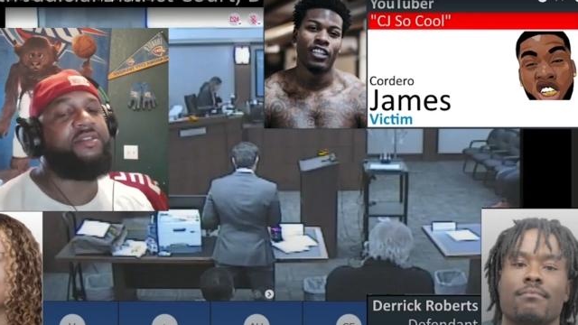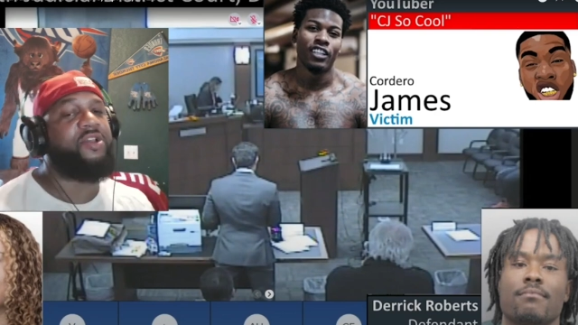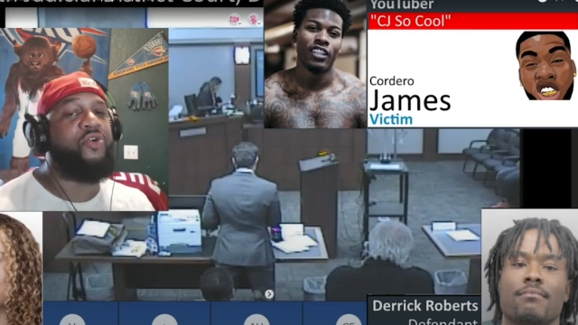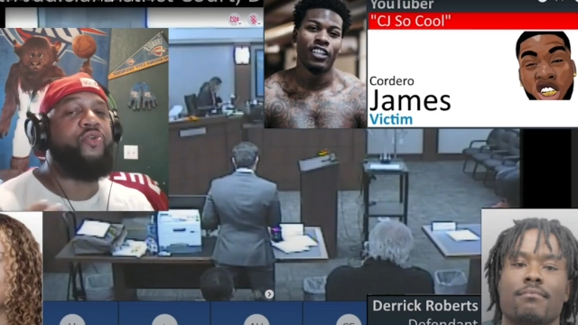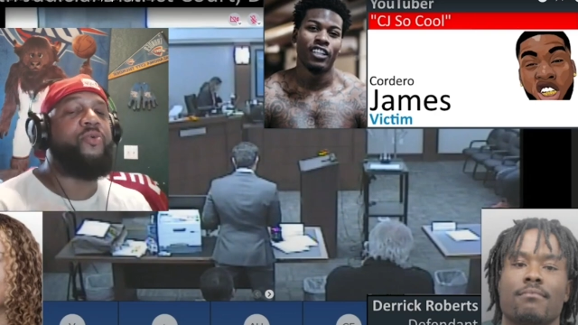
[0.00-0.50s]

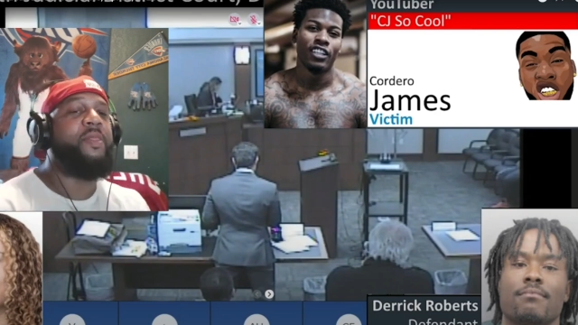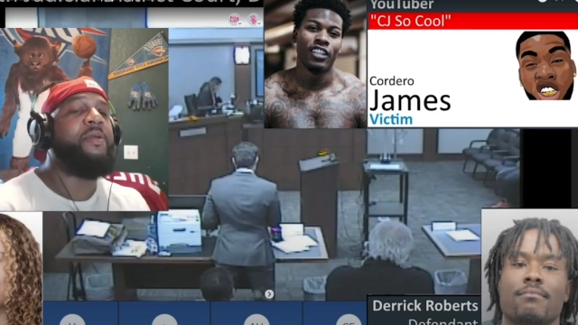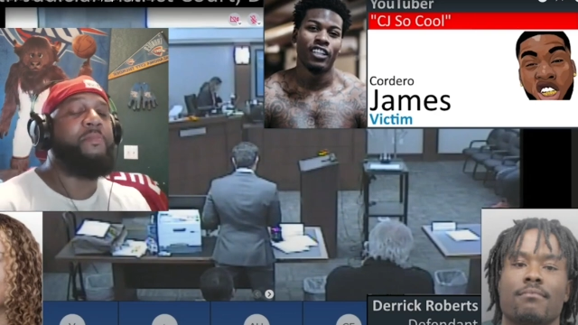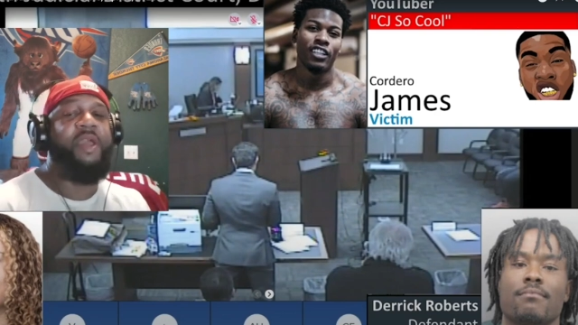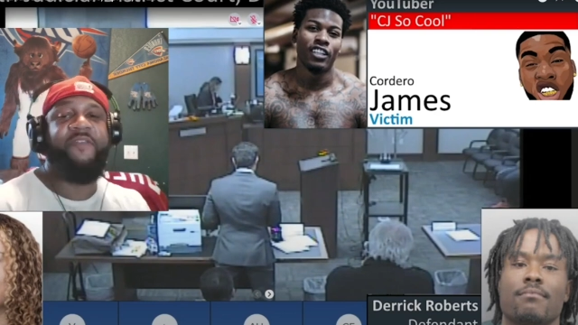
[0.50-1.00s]
Speaker 1: So
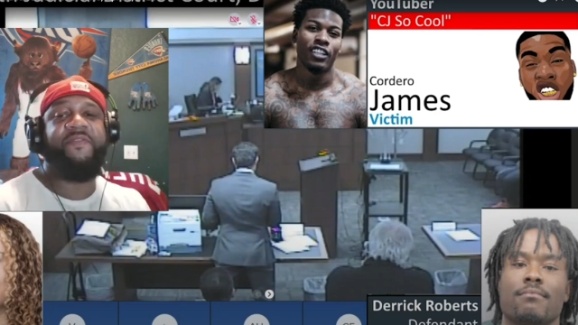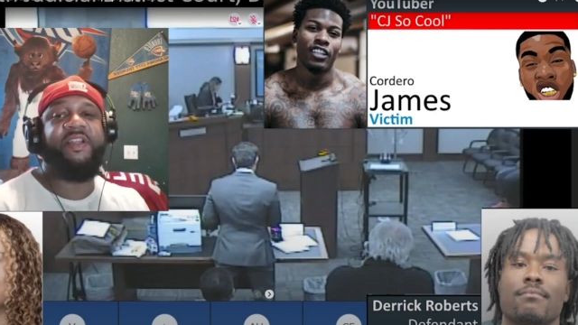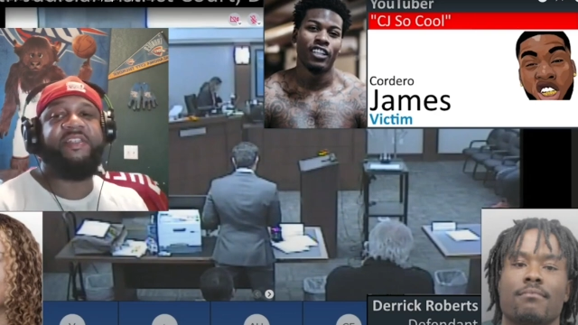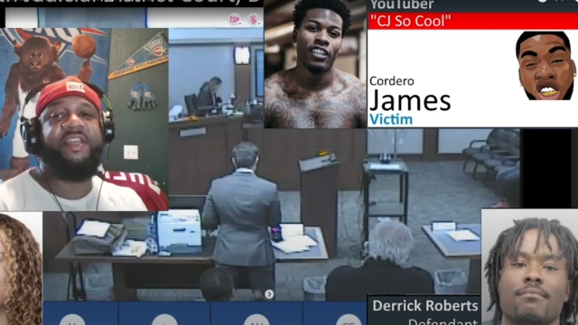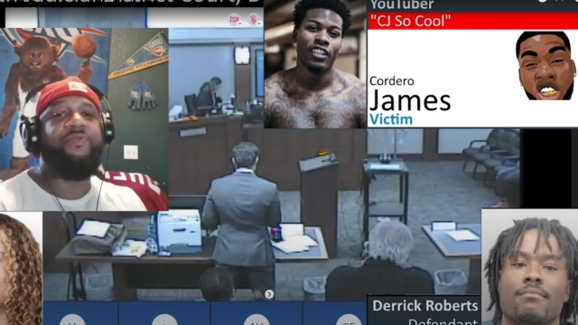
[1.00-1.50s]
May
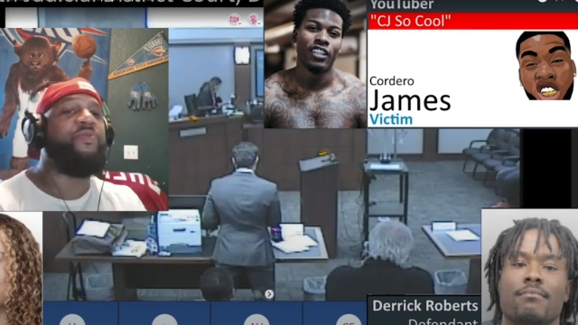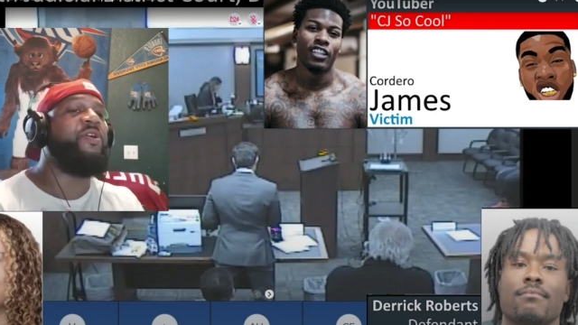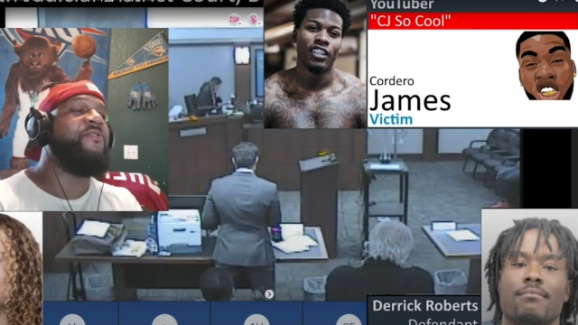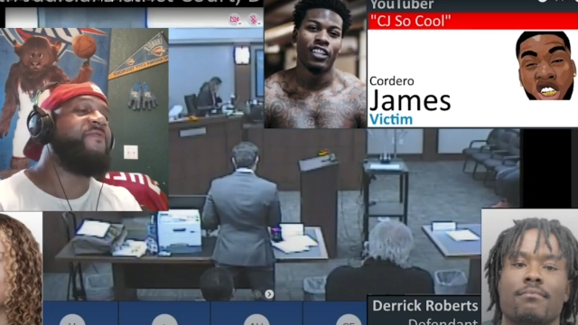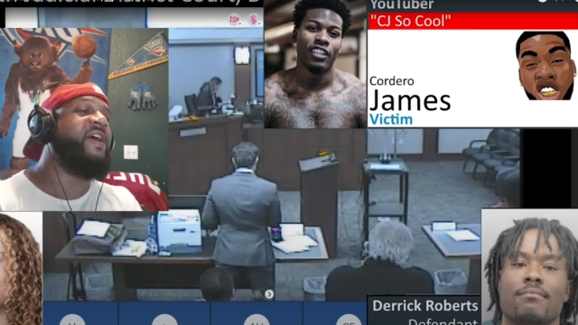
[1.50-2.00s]
15th,
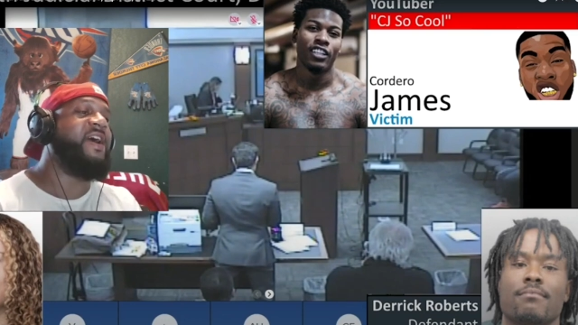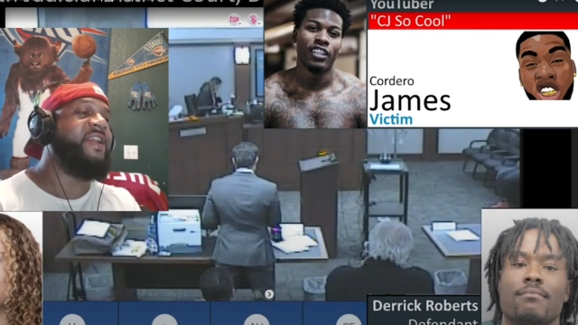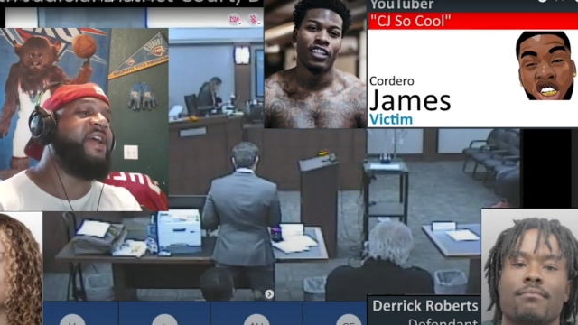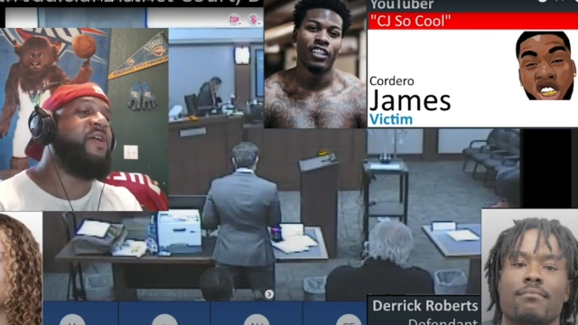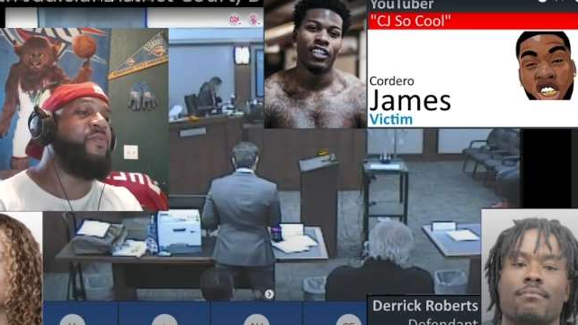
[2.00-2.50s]
we're gonna
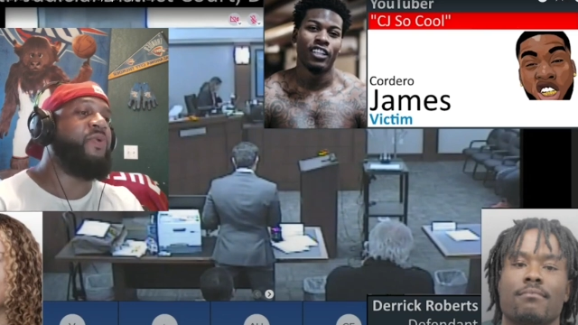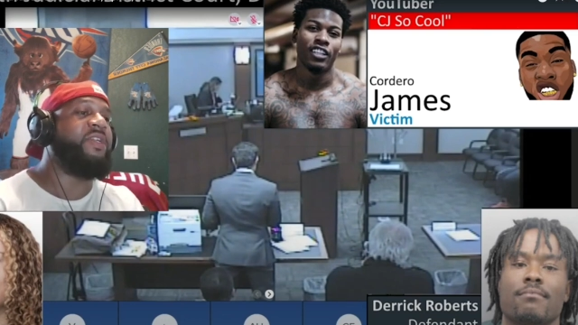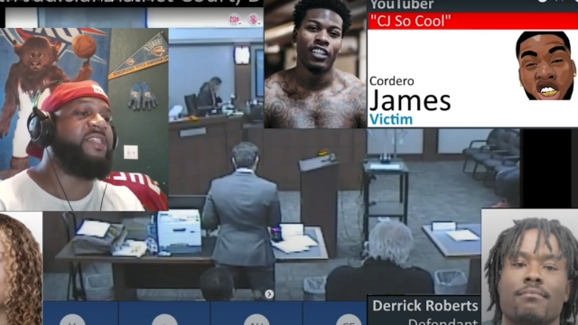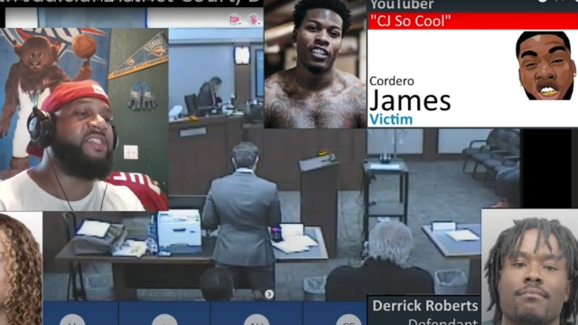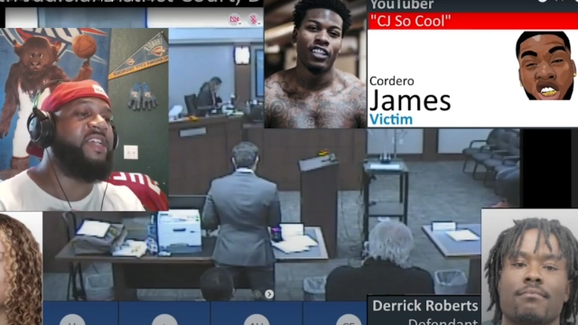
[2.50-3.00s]
find out
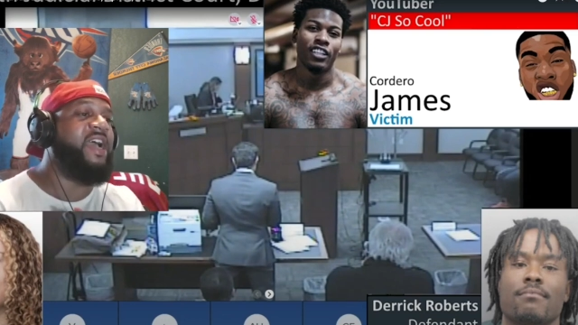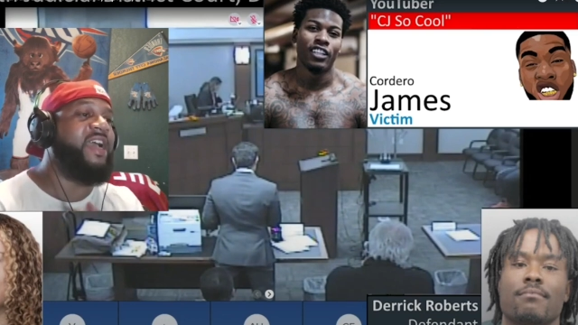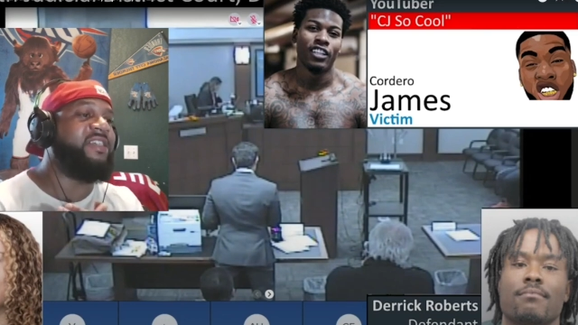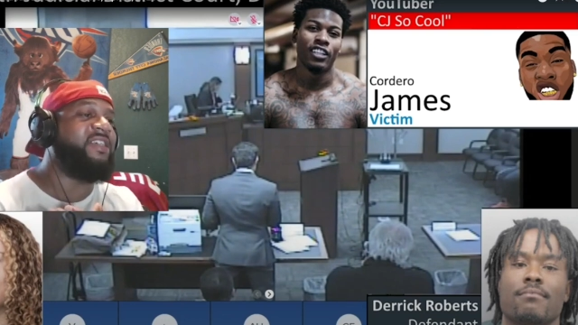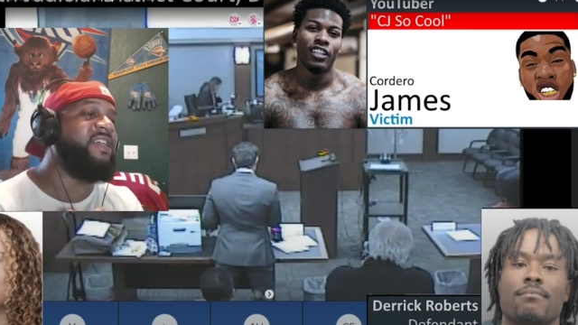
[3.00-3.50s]
what this
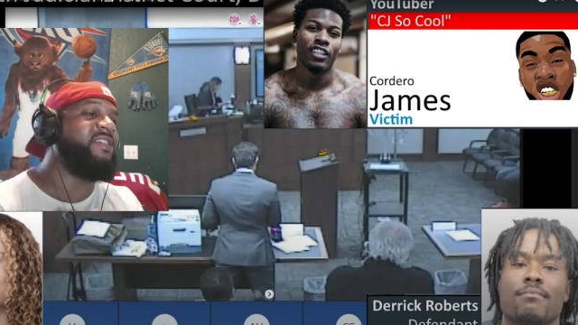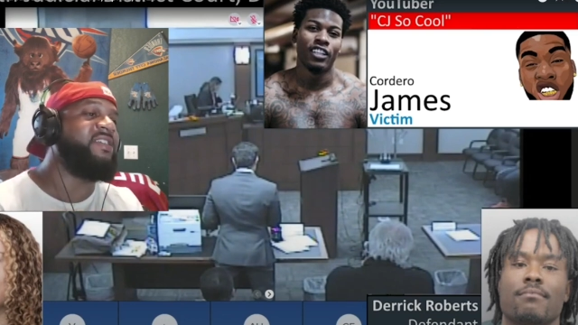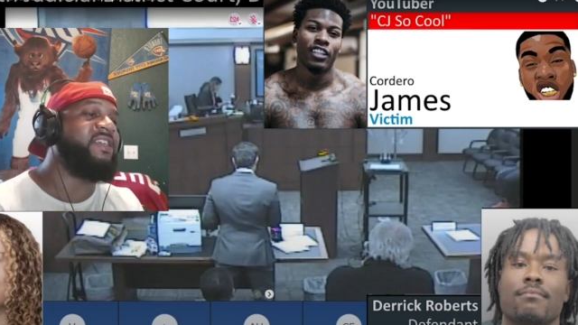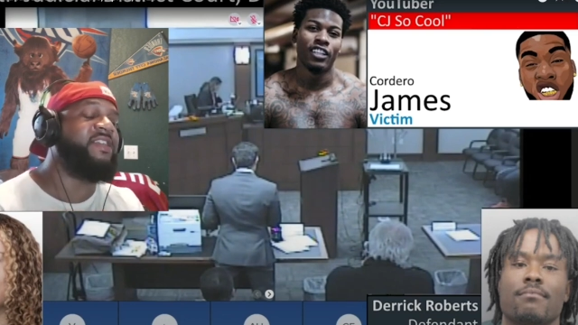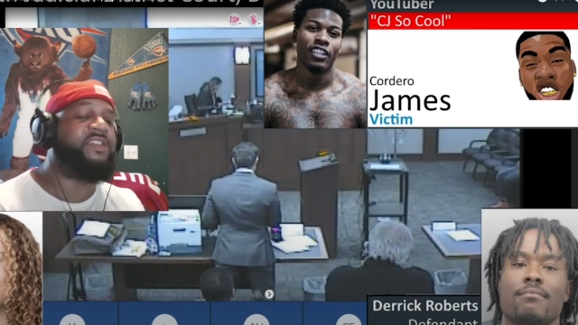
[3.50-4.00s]
guy's
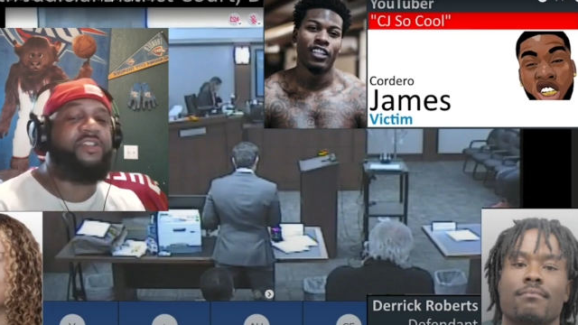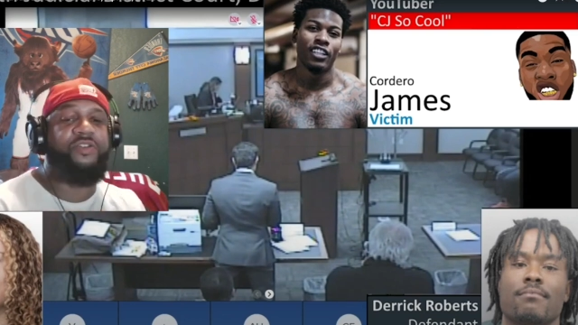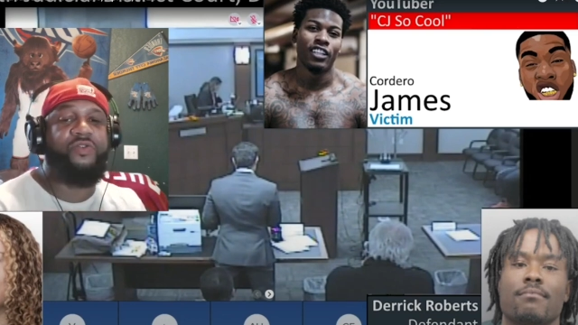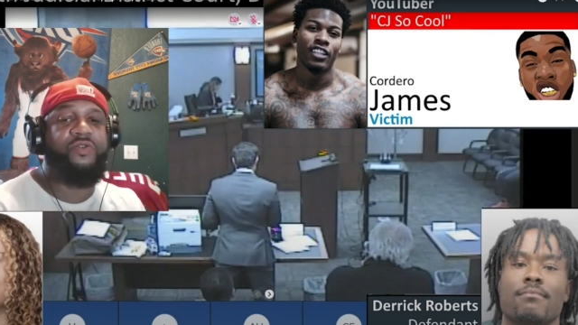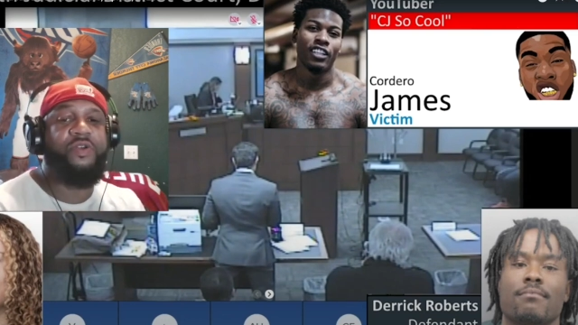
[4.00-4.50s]
getting
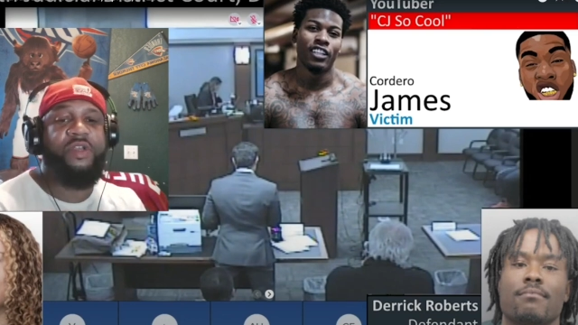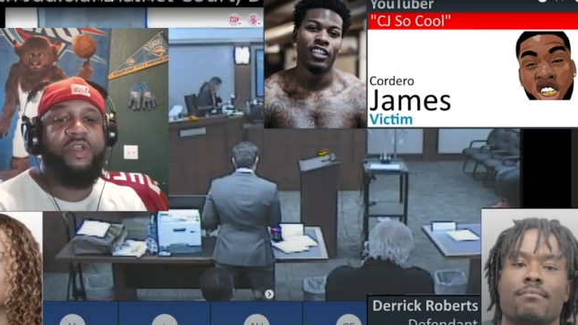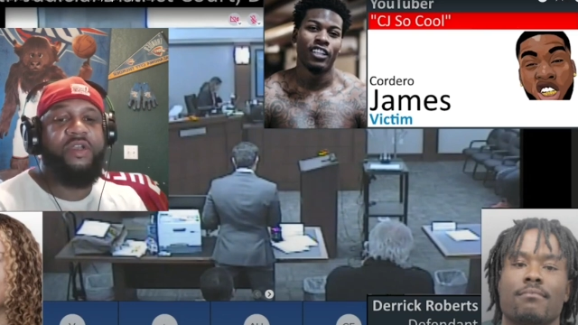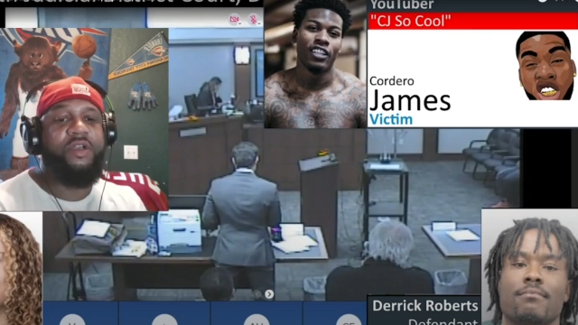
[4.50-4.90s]
sentenced to.